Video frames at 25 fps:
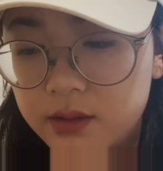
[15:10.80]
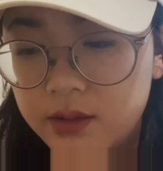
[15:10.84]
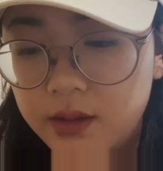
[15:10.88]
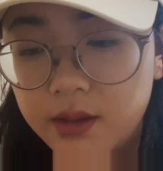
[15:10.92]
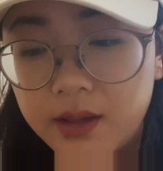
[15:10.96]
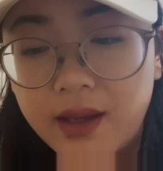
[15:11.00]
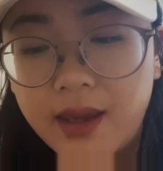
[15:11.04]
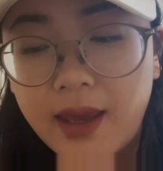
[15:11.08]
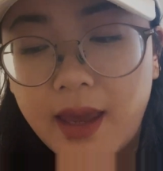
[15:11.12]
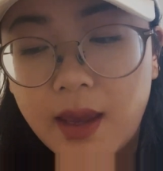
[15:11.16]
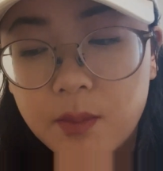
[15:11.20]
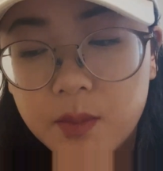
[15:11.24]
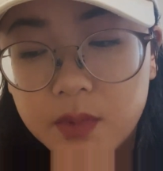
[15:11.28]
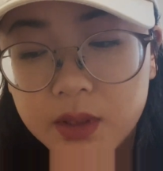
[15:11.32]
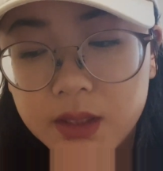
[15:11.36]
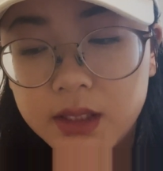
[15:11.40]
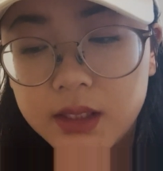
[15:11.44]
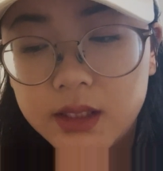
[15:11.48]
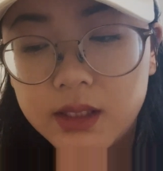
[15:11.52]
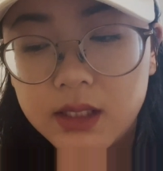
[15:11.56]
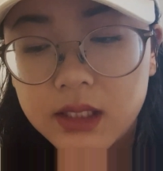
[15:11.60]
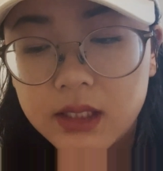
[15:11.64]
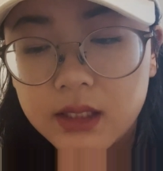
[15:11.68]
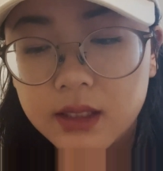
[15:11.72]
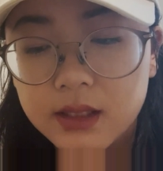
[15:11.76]
the
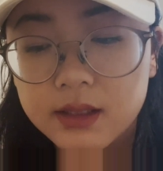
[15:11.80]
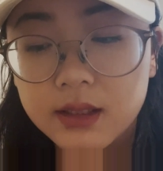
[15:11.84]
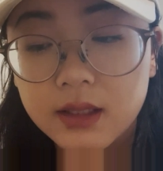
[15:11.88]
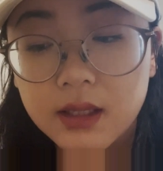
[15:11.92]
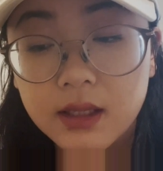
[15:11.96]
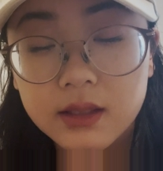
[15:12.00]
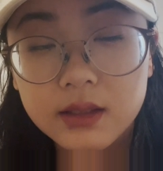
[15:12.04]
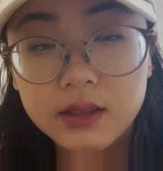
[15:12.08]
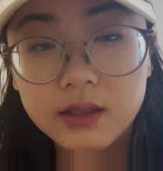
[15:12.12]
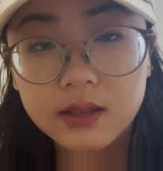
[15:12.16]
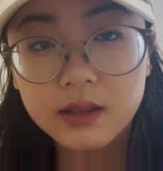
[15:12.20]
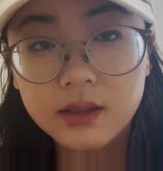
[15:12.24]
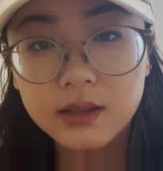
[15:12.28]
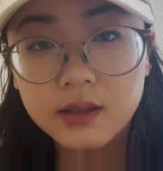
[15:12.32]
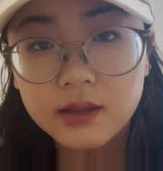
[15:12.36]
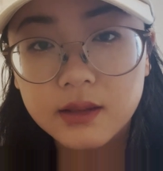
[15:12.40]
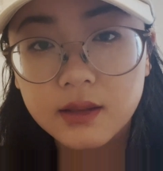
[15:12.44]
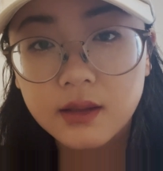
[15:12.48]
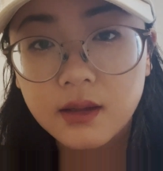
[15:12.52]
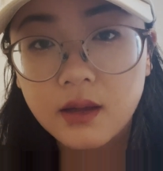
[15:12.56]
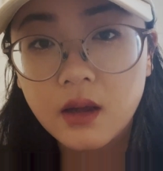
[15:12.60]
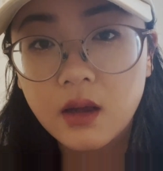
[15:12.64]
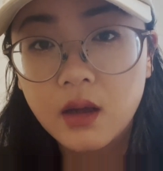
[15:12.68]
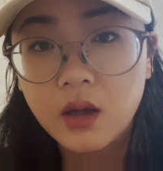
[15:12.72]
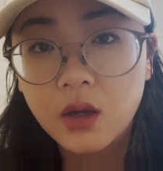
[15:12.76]
chemist's assistant,
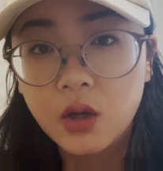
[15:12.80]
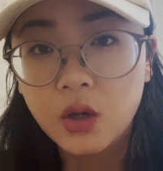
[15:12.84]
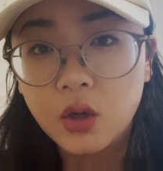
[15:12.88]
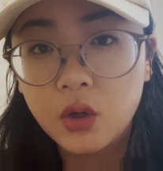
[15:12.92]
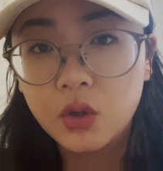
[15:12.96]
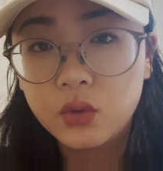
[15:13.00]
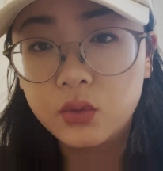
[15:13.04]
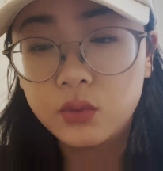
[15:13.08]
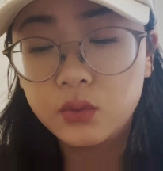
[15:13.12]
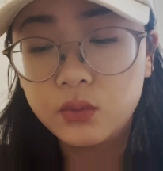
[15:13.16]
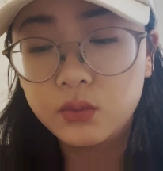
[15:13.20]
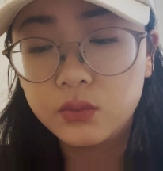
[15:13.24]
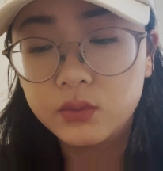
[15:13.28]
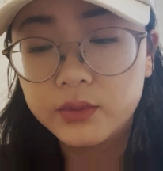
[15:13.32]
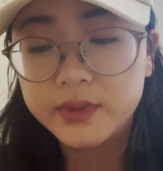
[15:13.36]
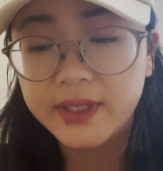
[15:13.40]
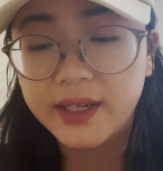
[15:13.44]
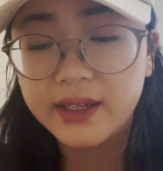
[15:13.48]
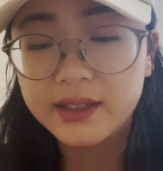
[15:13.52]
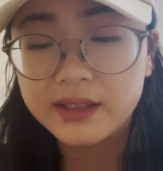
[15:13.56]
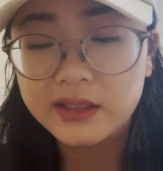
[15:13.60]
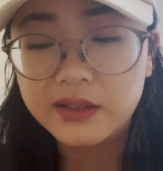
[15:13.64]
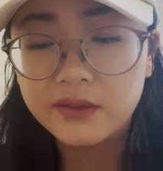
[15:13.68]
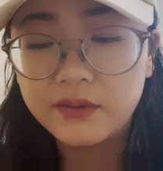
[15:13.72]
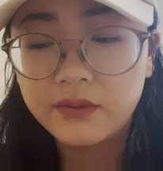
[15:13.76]
who
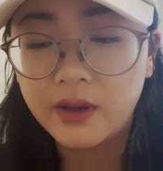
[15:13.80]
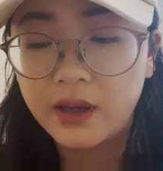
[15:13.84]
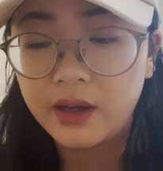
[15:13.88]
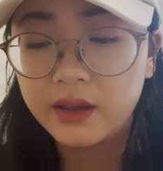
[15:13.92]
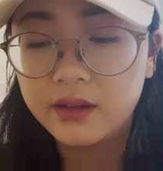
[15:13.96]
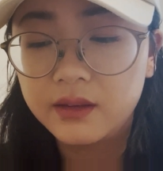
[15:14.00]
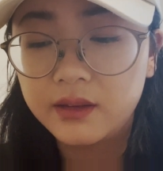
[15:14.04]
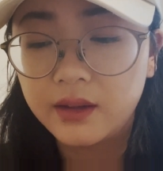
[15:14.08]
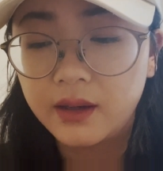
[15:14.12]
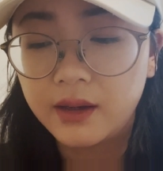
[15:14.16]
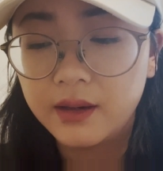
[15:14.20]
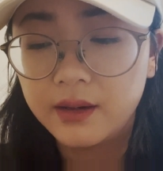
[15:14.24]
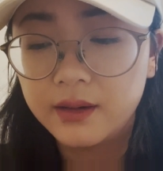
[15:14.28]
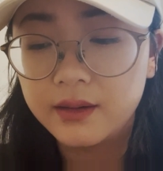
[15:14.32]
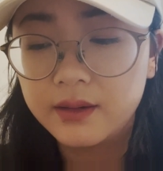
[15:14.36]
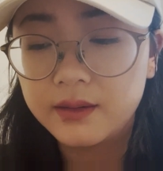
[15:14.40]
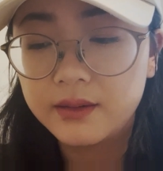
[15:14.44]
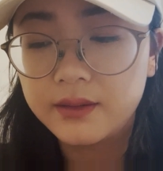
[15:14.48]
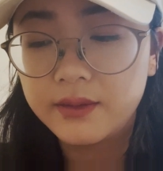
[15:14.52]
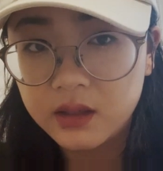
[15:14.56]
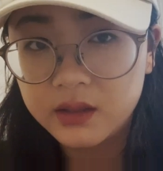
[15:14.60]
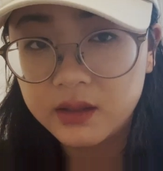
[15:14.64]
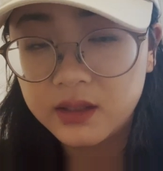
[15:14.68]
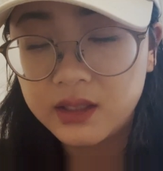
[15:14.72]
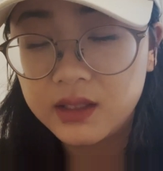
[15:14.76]
testified that
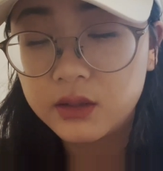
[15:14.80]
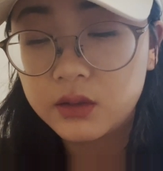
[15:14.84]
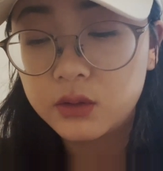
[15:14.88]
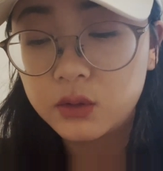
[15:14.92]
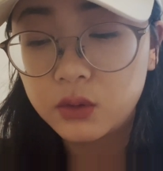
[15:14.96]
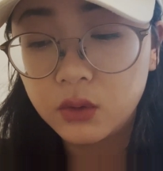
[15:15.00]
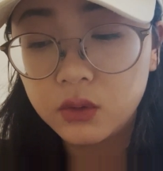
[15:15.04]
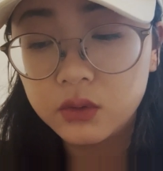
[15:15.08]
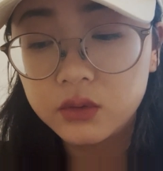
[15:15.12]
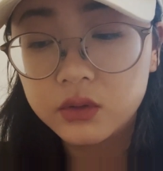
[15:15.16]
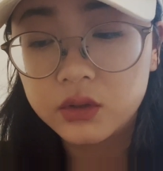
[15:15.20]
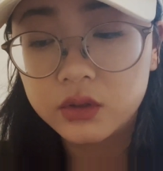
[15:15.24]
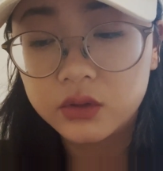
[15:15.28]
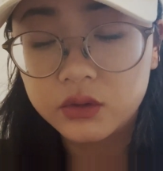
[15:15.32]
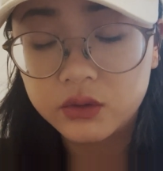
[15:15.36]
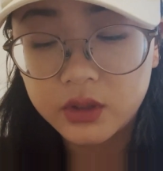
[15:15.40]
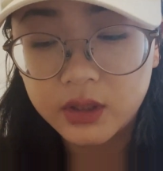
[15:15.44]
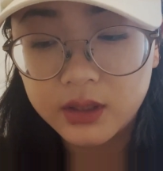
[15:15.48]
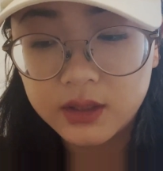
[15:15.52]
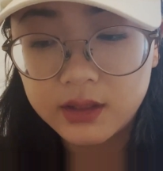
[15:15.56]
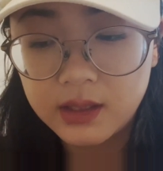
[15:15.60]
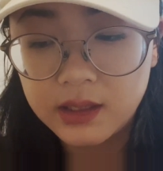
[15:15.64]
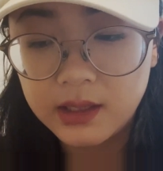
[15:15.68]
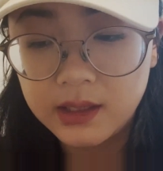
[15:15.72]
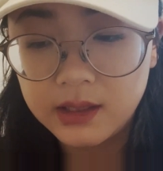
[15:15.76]
he sold
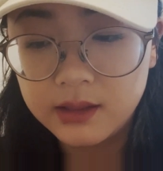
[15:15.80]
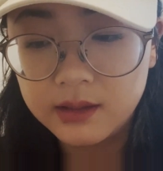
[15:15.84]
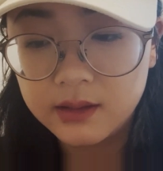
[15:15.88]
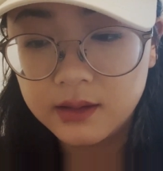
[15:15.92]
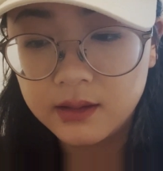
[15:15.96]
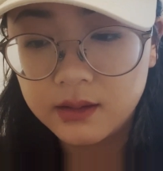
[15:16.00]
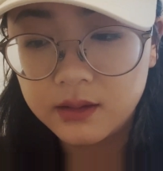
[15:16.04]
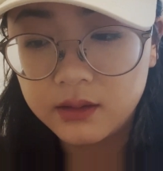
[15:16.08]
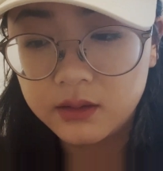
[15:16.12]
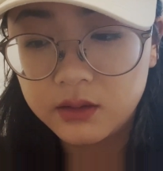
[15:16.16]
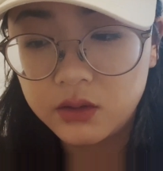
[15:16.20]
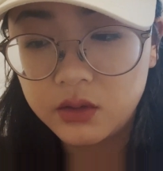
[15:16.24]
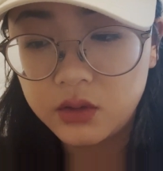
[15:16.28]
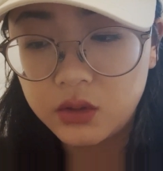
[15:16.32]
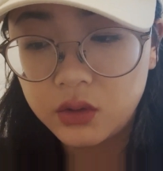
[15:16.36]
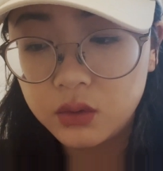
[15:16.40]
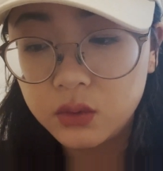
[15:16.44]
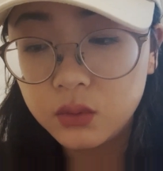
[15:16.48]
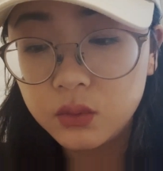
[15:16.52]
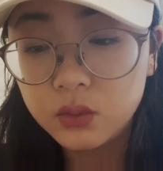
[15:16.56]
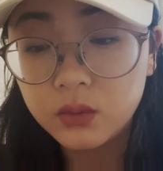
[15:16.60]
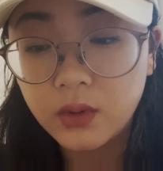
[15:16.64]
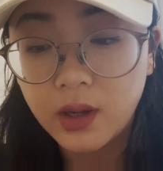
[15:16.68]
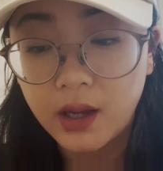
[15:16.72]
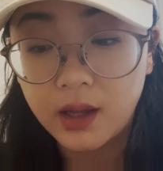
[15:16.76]
strychnine
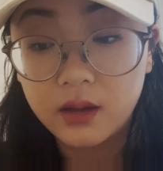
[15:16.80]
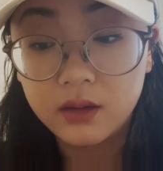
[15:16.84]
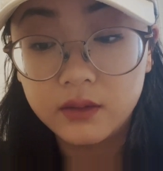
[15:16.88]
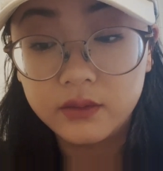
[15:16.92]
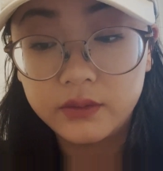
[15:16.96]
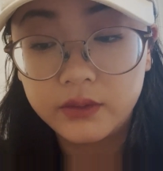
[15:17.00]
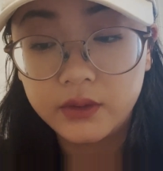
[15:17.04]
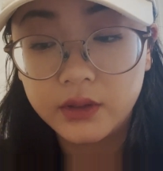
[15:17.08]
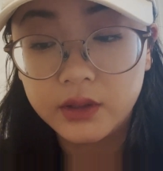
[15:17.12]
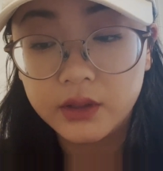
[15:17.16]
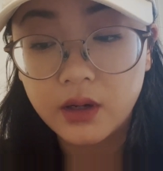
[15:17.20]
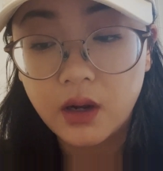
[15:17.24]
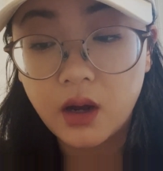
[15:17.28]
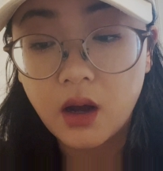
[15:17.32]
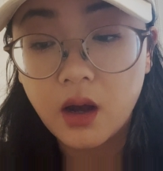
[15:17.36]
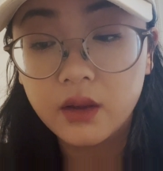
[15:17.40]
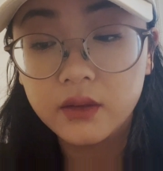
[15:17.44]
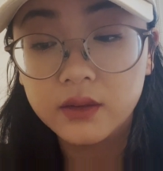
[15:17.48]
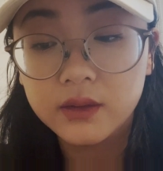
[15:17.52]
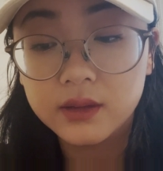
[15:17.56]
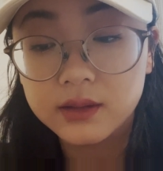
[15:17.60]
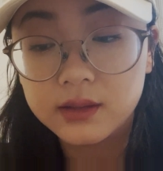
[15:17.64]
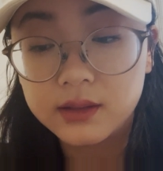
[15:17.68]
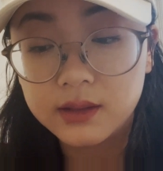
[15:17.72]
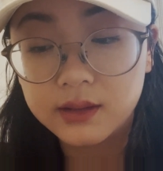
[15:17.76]
to Alfred on
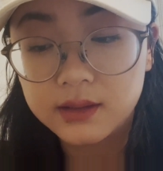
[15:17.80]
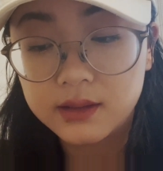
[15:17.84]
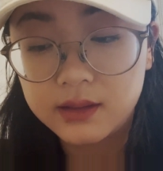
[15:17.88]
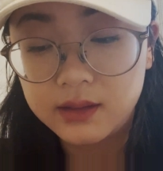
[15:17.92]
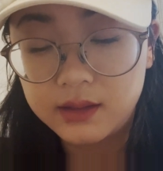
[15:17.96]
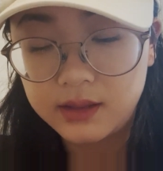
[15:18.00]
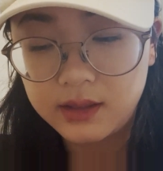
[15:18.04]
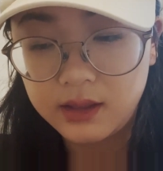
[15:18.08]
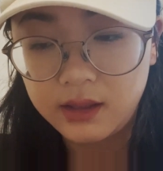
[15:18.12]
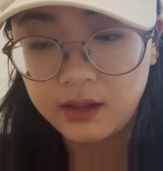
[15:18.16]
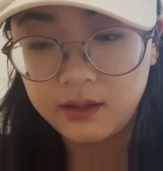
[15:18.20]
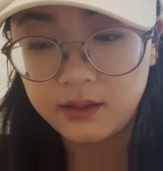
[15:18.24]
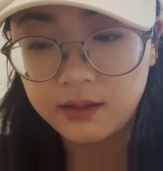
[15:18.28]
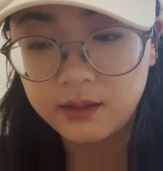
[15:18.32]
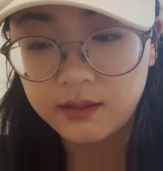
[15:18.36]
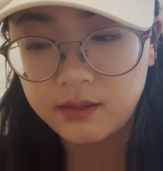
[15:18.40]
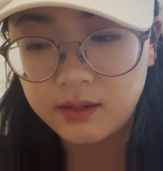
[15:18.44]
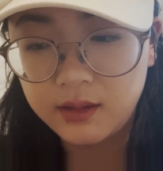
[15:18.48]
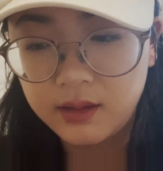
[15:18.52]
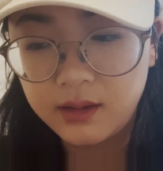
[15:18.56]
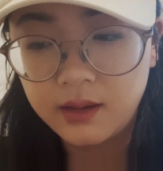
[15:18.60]
the 16th.